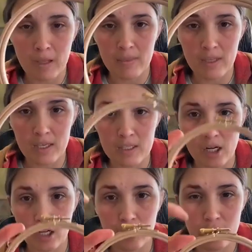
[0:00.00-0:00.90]
These
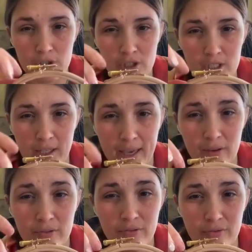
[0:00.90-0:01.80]
are closer to like
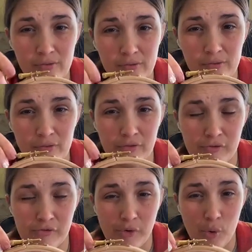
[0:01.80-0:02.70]

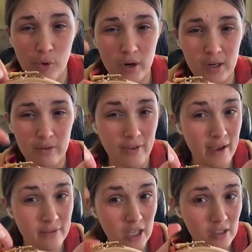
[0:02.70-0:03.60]
$4 or
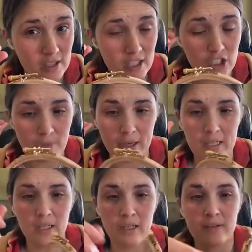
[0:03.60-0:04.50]
$5 each,
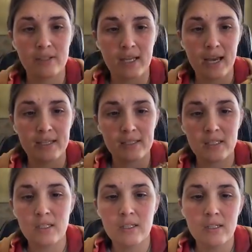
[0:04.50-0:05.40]
depending on the size.
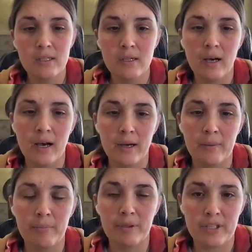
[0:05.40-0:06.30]

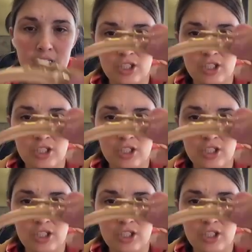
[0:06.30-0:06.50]
But they